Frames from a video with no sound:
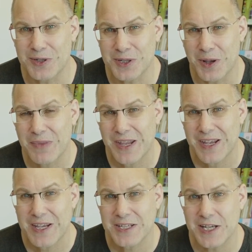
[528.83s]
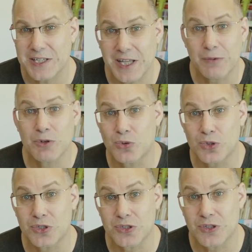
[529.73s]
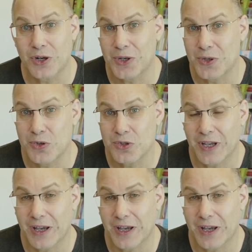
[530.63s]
So that's the other resources that I use.